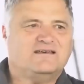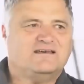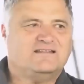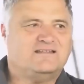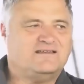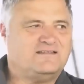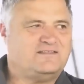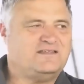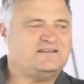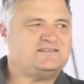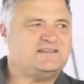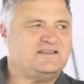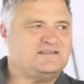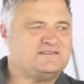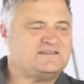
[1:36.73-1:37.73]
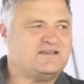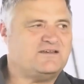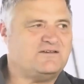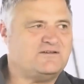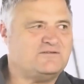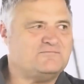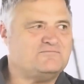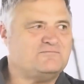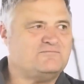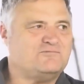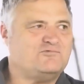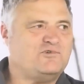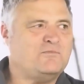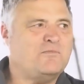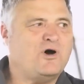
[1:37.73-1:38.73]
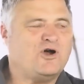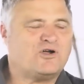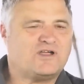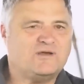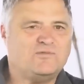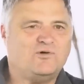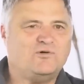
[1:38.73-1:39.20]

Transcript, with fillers: where in that timeline